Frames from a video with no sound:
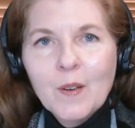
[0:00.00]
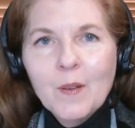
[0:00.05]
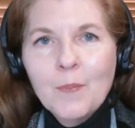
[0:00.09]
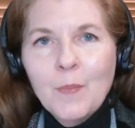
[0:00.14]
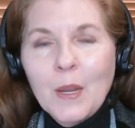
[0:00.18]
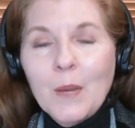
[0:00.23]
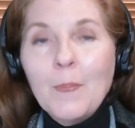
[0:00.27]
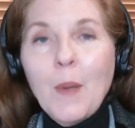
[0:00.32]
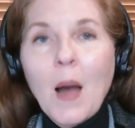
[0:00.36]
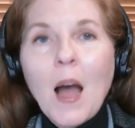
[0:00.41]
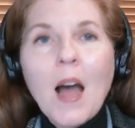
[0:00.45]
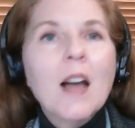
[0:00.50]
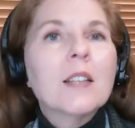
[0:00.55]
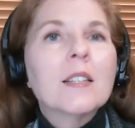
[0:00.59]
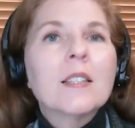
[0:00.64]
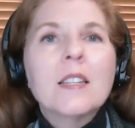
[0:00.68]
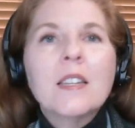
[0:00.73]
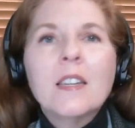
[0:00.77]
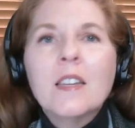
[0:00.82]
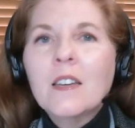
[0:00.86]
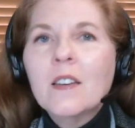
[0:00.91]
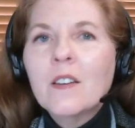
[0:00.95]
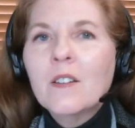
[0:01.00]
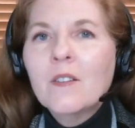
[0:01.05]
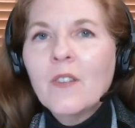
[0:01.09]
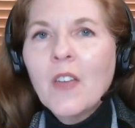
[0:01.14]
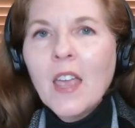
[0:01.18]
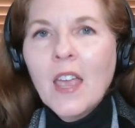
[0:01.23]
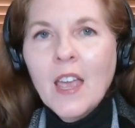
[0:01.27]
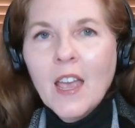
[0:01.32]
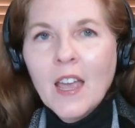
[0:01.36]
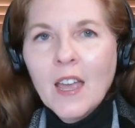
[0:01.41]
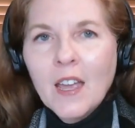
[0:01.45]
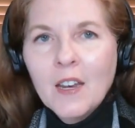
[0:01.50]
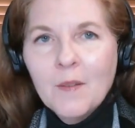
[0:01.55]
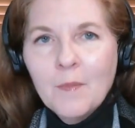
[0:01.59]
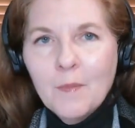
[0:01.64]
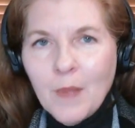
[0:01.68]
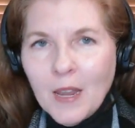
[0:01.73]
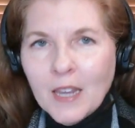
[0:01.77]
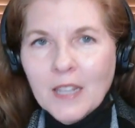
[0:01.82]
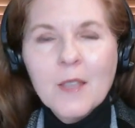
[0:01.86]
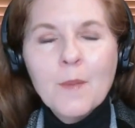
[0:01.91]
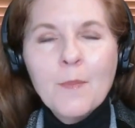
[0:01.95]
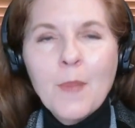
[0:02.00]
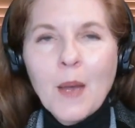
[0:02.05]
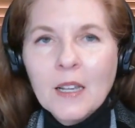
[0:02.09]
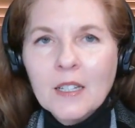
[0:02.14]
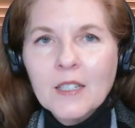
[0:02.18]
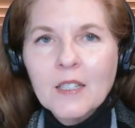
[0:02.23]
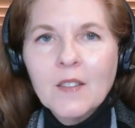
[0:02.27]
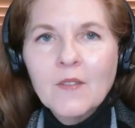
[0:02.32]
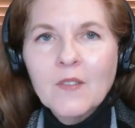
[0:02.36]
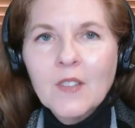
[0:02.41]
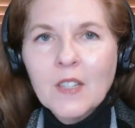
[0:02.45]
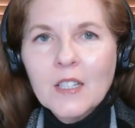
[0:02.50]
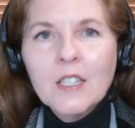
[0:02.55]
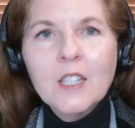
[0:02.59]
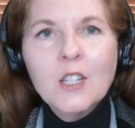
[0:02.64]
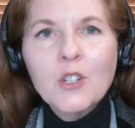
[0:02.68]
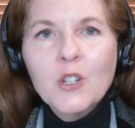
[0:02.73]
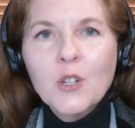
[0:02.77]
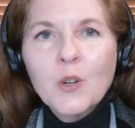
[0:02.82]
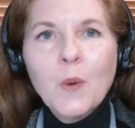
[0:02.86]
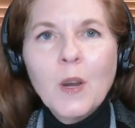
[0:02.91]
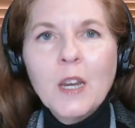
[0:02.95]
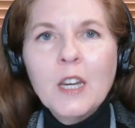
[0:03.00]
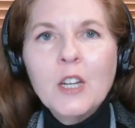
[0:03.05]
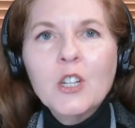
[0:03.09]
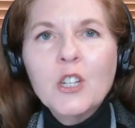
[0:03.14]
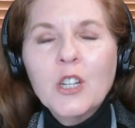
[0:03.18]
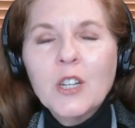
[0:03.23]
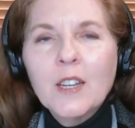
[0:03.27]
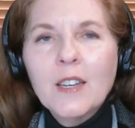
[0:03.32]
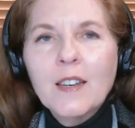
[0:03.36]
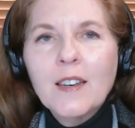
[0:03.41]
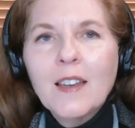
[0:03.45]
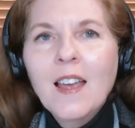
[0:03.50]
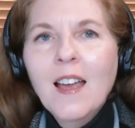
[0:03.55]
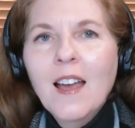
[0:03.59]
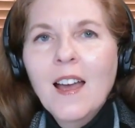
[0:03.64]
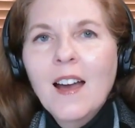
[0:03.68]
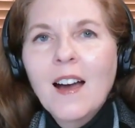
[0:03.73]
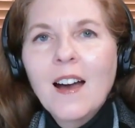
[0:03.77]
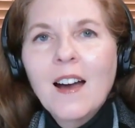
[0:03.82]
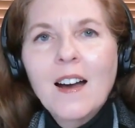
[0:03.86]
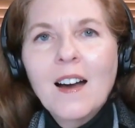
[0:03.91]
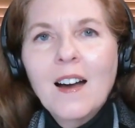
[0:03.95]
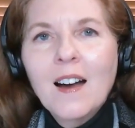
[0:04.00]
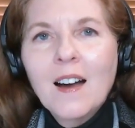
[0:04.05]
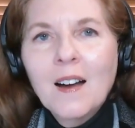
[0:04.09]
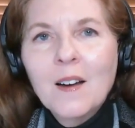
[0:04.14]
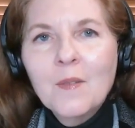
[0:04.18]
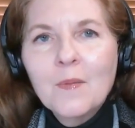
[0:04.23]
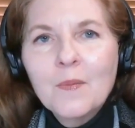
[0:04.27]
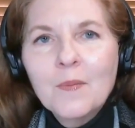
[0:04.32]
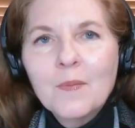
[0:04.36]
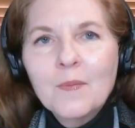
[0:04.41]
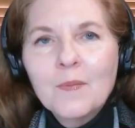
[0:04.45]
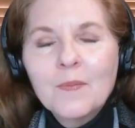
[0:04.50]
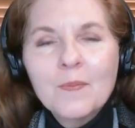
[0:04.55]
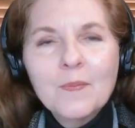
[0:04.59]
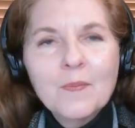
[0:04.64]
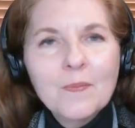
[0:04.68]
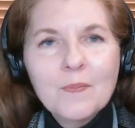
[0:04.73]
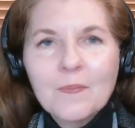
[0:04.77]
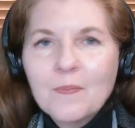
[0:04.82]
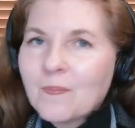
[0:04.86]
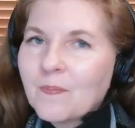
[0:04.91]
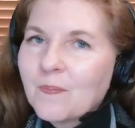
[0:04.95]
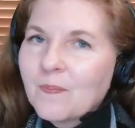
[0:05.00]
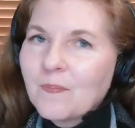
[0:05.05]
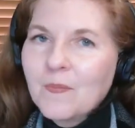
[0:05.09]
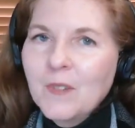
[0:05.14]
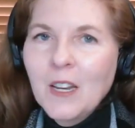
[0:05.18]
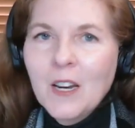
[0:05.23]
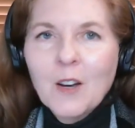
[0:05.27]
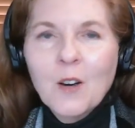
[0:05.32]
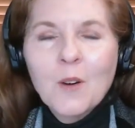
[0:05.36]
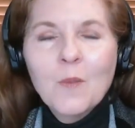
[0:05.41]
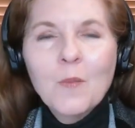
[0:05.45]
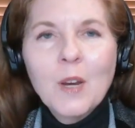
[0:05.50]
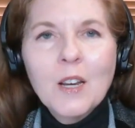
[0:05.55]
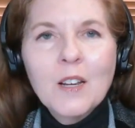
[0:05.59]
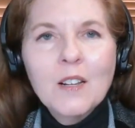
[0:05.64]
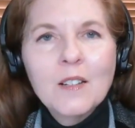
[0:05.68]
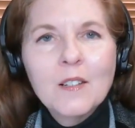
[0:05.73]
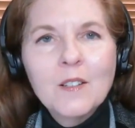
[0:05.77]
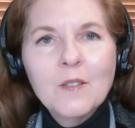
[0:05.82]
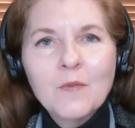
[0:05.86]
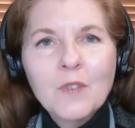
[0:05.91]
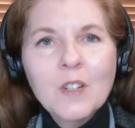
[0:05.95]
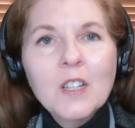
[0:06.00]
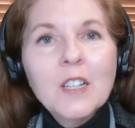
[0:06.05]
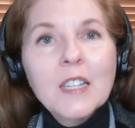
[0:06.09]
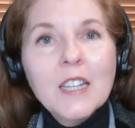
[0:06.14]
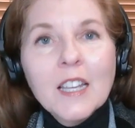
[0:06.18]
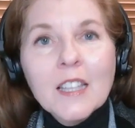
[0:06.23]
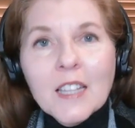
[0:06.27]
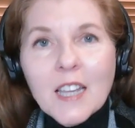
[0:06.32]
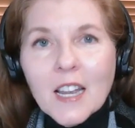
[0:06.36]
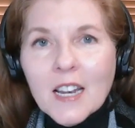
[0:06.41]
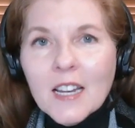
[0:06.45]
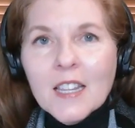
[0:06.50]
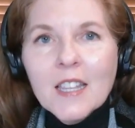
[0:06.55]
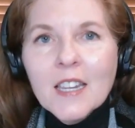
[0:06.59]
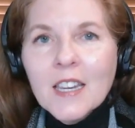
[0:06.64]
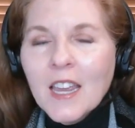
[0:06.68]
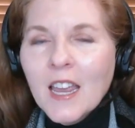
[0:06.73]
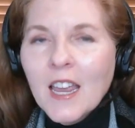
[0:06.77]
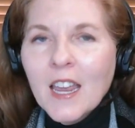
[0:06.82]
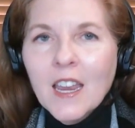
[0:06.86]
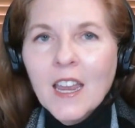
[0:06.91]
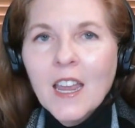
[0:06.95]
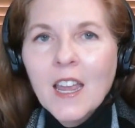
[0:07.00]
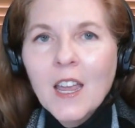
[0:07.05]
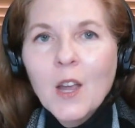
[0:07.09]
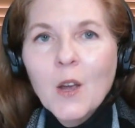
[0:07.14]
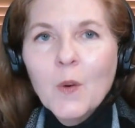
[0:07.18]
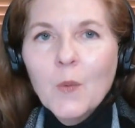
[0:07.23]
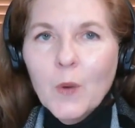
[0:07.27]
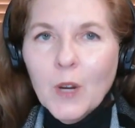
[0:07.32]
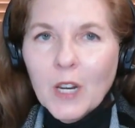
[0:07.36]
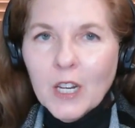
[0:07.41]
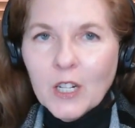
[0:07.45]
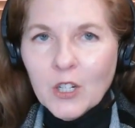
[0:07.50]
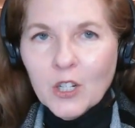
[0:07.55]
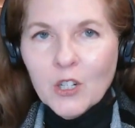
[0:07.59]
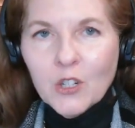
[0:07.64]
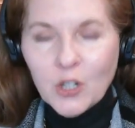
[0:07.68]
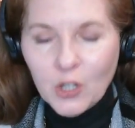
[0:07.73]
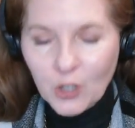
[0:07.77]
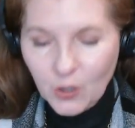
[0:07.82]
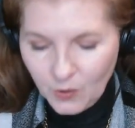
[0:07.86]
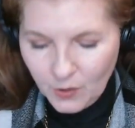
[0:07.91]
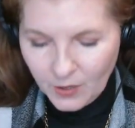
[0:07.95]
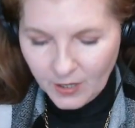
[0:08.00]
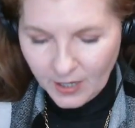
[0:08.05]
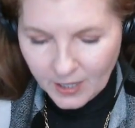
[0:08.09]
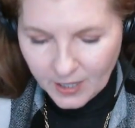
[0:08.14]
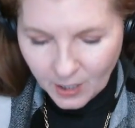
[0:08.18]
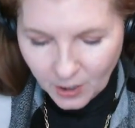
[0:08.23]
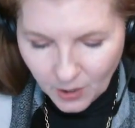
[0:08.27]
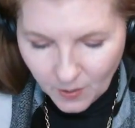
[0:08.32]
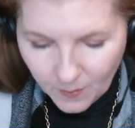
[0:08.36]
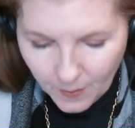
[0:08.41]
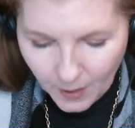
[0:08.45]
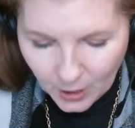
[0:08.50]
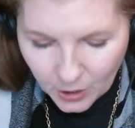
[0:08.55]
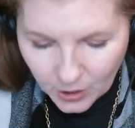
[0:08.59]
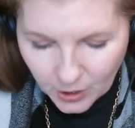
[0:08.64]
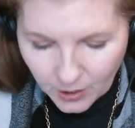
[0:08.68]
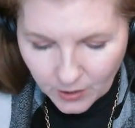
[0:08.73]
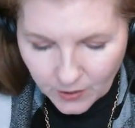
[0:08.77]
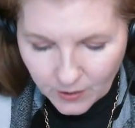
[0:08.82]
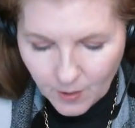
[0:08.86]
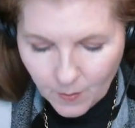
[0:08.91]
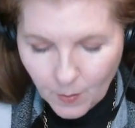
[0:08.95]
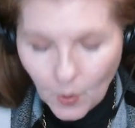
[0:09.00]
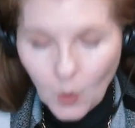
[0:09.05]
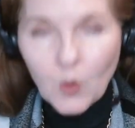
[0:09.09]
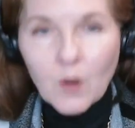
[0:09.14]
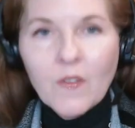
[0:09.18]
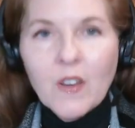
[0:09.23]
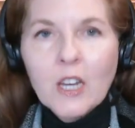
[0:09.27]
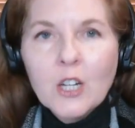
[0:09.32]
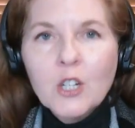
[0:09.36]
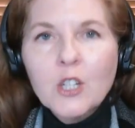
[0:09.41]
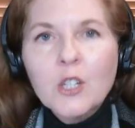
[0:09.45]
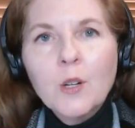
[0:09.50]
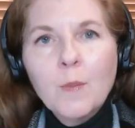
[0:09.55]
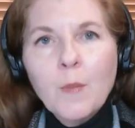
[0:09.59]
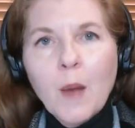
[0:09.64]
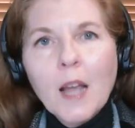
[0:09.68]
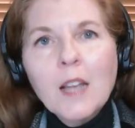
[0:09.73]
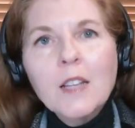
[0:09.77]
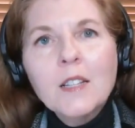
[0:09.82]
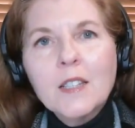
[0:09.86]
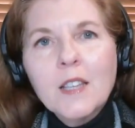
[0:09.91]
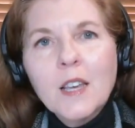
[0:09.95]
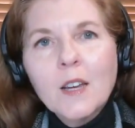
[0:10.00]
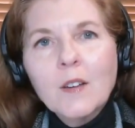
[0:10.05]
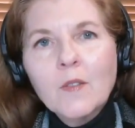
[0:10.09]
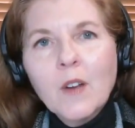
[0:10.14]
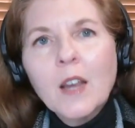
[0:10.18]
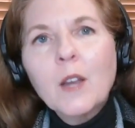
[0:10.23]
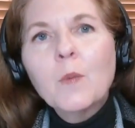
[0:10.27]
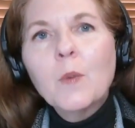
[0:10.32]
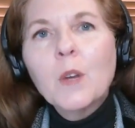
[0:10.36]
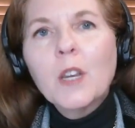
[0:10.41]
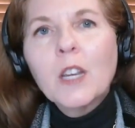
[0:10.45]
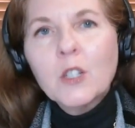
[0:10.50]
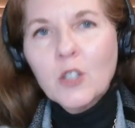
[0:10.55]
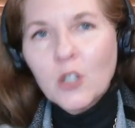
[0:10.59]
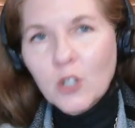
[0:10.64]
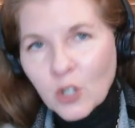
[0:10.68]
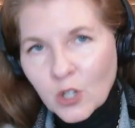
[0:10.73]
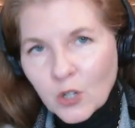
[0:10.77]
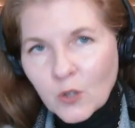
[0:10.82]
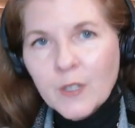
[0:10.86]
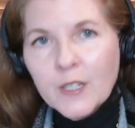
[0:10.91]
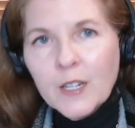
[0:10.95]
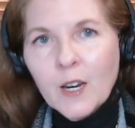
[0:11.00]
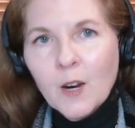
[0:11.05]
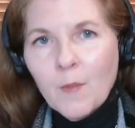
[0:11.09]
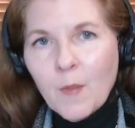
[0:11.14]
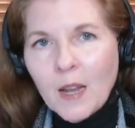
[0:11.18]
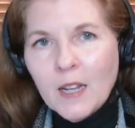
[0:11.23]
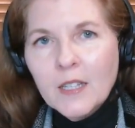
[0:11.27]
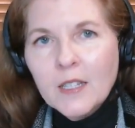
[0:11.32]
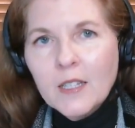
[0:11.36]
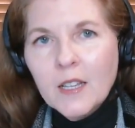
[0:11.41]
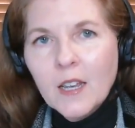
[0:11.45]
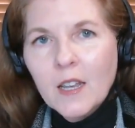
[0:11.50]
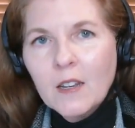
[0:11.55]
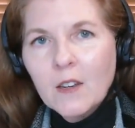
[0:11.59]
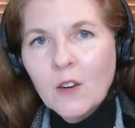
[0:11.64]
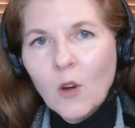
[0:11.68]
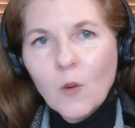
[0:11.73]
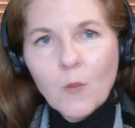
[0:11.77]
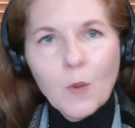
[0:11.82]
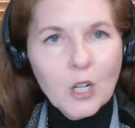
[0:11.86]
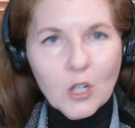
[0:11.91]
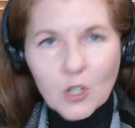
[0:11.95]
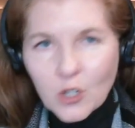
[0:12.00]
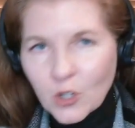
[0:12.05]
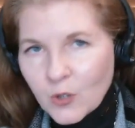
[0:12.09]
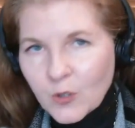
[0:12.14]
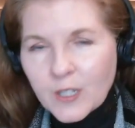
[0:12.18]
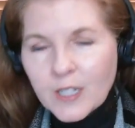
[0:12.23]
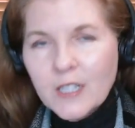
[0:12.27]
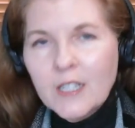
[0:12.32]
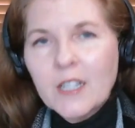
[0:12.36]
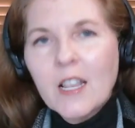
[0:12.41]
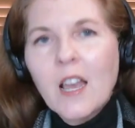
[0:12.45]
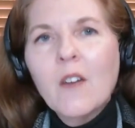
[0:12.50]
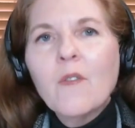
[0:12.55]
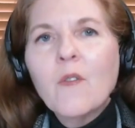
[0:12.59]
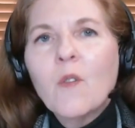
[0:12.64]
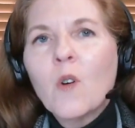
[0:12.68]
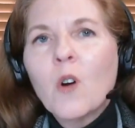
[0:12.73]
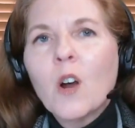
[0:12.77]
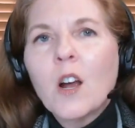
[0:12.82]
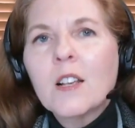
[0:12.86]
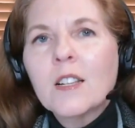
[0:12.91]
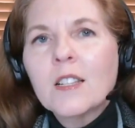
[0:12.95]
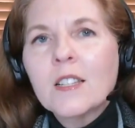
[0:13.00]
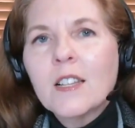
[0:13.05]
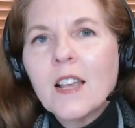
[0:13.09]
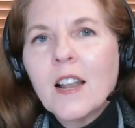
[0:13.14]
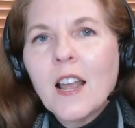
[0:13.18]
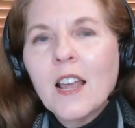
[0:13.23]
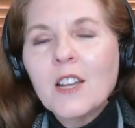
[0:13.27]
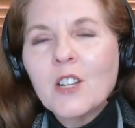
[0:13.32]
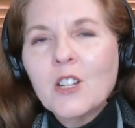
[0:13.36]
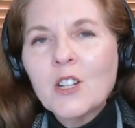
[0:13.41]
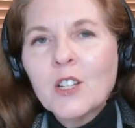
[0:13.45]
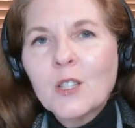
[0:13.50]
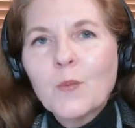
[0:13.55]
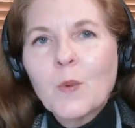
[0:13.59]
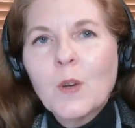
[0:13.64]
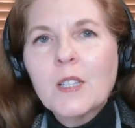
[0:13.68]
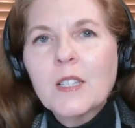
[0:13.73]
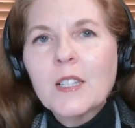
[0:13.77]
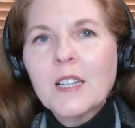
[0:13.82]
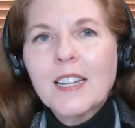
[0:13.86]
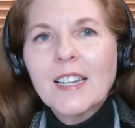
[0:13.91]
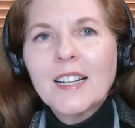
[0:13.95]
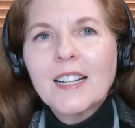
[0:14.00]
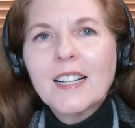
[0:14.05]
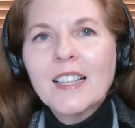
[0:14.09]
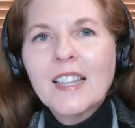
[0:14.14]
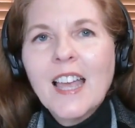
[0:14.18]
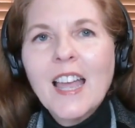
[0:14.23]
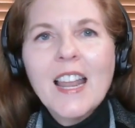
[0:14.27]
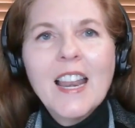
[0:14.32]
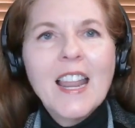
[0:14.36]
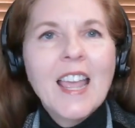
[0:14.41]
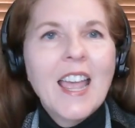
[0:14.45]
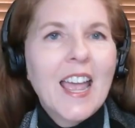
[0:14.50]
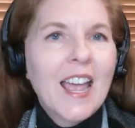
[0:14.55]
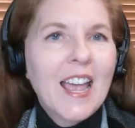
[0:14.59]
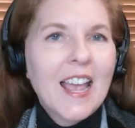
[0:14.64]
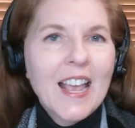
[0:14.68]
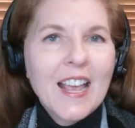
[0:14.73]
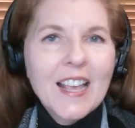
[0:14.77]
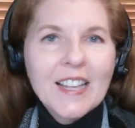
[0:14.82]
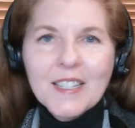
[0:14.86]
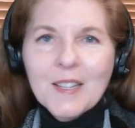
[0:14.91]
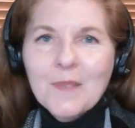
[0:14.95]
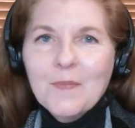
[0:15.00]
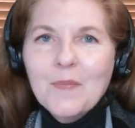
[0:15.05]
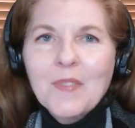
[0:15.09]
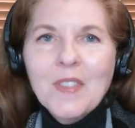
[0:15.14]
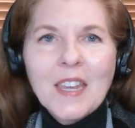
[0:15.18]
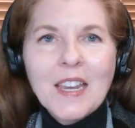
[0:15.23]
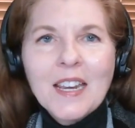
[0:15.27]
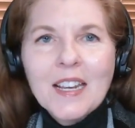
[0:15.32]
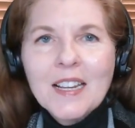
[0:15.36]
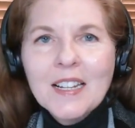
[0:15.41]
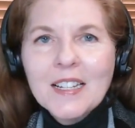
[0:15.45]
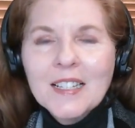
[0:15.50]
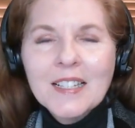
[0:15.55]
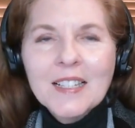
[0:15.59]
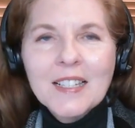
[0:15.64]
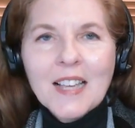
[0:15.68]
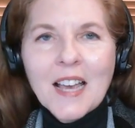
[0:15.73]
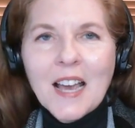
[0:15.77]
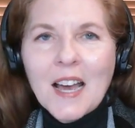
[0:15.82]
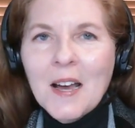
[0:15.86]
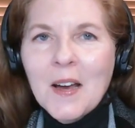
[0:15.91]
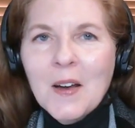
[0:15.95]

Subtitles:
be positive and make the best of the situation, because really at the end of the day, we get to choose. I think you mentioned the motivational mindset, right? We get to choose our mindset. Nobody chooses that for us. And I just wasn't going to let some things